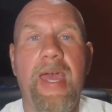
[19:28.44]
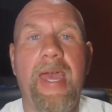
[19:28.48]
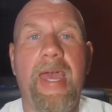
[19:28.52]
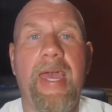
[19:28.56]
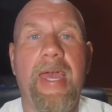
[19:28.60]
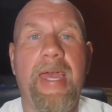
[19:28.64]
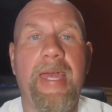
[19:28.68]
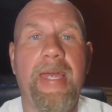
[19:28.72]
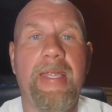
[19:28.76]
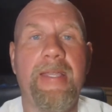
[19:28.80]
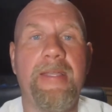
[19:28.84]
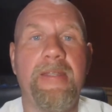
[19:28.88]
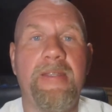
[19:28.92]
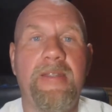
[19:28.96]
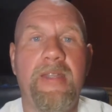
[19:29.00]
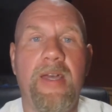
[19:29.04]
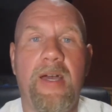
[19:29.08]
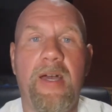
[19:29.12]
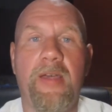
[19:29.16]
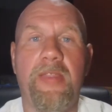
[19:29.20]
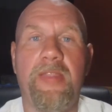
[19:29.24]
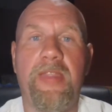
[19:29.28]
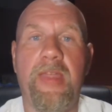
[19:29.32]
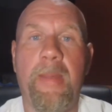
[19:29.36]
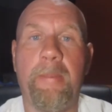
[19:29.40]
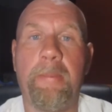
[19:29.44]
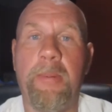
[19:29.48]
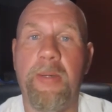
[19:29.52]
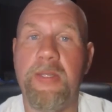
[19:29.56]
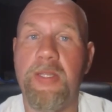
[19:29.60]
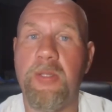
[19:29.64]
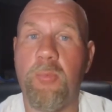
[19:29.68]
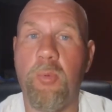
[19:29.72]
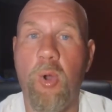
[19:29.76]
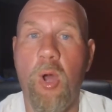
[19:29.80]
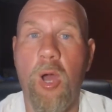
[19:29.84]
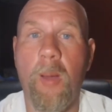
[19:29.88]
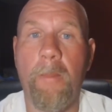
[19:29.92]
and they put
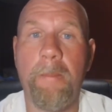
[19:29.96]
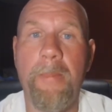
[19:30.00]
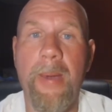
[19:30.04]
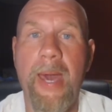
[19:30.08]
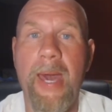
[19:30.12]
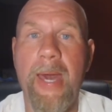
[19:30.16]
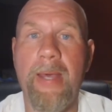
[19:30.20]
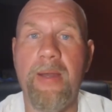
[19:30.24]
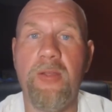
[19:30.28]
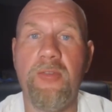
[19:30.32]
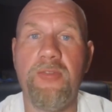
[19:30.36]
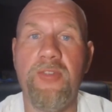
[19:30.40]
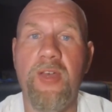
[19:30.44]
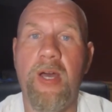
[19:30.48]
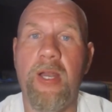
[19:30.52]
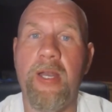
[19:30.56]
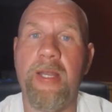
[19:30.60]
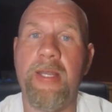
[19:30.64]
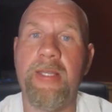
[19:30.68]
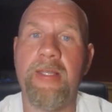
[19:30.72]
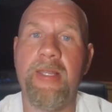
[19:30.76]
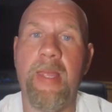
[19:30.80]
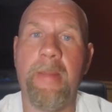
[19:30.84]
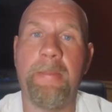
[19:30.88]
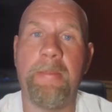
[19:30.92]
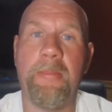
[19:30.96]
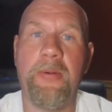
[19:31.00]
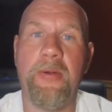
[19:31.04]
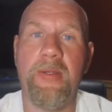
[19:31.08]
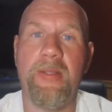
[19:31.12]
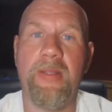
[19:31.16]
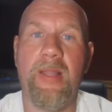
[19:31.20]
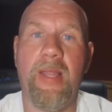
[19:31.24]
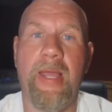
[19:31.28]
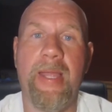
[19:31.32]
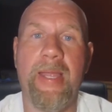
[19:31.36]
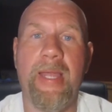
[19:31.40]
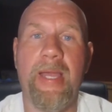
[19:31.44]
the wrong paddles on it. They
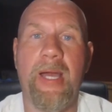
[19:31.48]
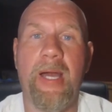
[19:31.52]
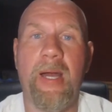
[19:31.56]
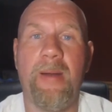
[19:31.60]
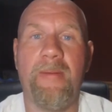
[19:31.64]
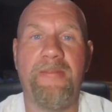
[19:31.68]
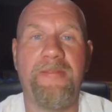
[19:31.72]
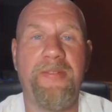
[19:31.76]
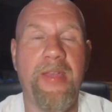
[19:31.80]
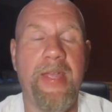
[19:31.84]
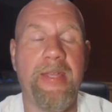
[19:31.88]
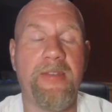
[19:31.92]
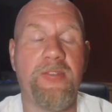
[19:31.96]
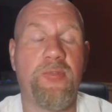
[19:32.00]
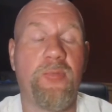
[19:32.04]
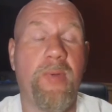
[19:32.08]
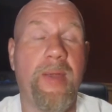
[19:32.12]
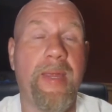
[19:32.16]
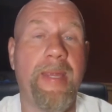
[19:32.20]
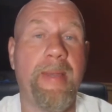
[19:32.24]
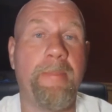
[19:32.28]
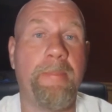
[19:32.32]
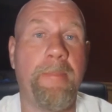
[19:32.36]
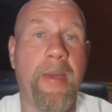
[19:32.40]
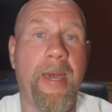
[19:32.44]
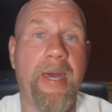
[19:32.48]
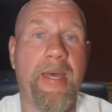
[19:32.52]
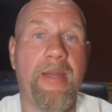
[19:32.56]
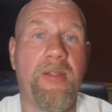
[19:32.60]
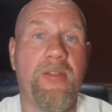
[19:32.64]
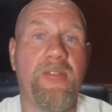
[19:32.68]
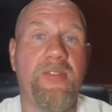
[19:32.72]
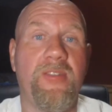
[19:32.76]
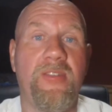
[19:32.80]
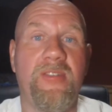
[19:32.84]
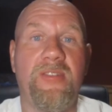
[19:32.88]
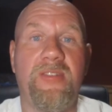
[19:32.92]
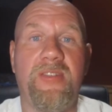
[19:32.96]
put like Phase Rain
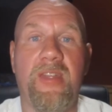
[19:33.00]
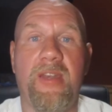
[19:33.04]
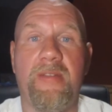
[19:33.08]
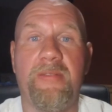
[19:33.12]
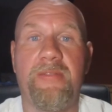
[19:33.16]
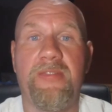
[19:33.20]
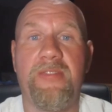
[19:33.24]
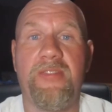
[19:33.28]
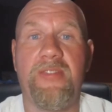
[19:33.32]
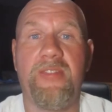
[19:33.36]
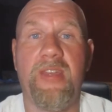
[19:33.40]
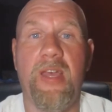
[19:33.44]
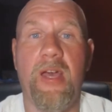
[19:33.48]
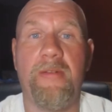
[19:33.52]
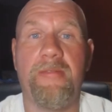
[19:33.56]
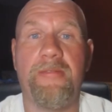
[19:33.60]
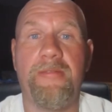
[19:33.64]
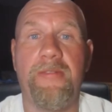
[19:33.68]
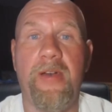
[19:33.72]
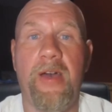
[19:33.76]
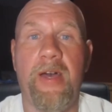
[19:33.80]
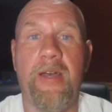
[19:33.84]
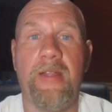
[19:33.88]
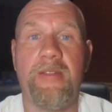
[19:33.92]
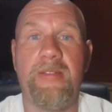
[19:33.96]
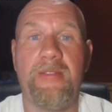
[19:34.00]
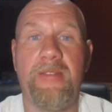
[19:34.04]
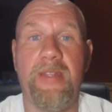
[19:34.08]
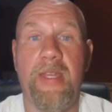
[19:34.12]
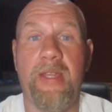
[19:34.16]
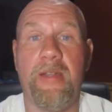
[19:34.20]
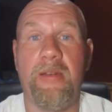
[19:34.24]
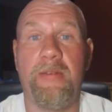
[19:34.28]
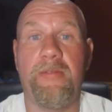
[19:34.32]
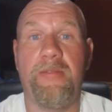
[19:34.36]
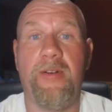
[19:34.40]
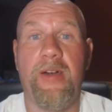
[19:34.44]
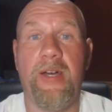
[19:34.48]
paddles instead
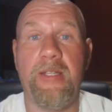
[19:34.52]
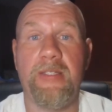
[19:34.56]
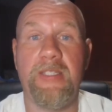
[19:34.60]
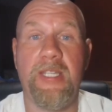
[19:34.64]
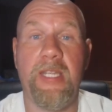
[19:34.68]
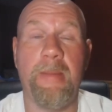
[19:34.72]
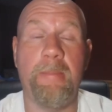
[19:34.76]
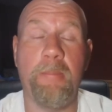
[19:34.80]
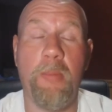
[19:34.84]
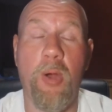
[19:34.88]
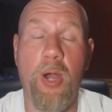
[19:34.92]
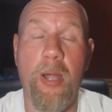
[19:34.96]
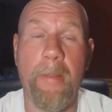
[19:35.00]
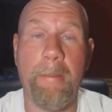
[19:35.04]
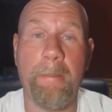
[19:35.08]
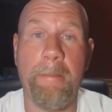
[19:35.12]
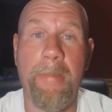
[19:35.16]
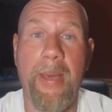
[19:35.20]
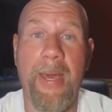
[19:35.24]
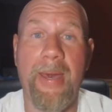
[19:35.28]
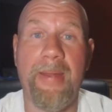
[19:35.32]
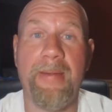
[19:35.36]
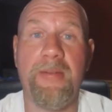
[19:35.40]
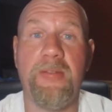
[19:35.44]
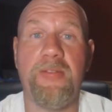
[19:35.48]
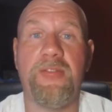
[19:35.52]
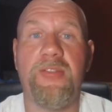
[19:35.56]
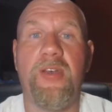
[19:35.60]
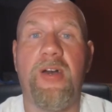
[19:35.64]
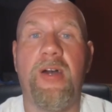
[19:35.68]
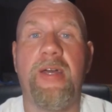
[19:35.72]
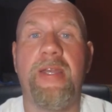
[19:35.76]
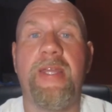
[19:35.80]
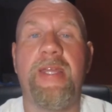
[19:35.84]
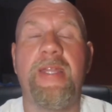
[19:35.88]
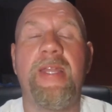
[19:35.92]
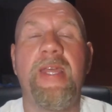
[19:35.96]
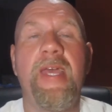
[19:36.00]
of T. Martin paddles
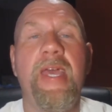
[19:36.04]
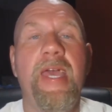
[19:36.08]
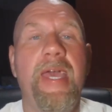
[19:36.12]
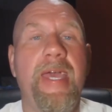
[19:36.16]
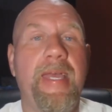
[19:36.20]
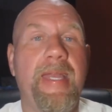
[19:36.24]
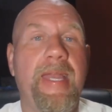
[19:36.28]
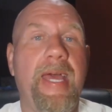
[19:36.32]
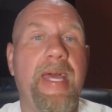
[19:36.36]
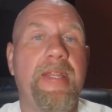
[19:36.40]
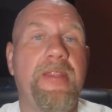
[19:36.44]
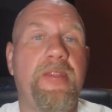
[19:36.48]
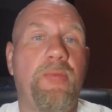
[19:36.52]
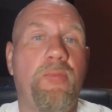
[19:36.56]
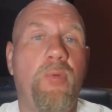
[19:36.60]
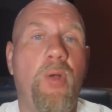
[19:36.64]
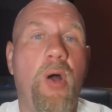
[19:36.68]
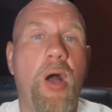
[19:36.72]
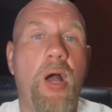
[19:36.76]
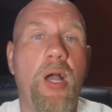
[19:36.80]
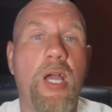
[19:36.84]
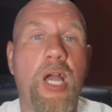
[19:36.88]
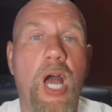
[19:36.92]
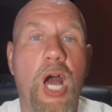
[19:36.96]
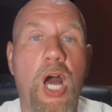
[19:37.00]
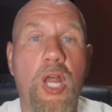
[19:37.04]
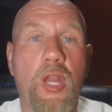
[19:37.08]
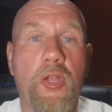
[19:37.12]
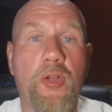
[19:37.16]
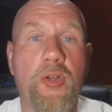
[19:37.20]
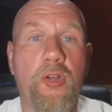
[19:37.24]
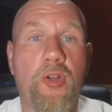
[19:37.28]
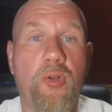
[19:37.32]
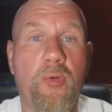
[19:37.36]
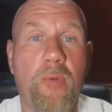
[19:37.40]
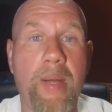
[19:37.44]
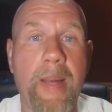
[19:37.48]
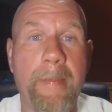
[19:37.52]
on it. It had the wrong color
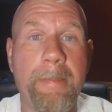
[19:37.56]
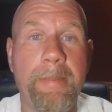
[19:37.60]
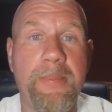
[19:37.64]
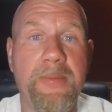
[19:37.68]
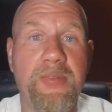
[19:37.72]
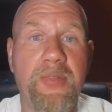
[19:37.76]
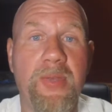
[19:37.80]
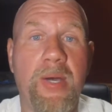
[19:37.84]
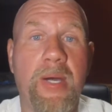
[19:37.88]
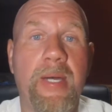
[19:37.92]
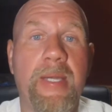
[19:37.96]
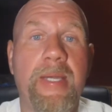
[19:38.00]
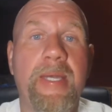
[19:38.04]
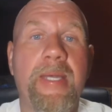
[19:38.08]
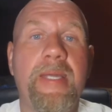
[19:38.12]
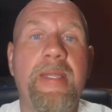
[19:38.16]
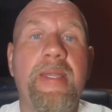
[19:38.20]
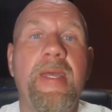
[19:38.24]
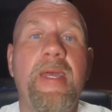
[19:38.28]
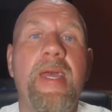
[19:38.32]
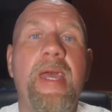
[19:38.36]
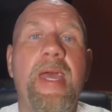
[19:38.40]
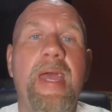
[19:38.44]
grips on it,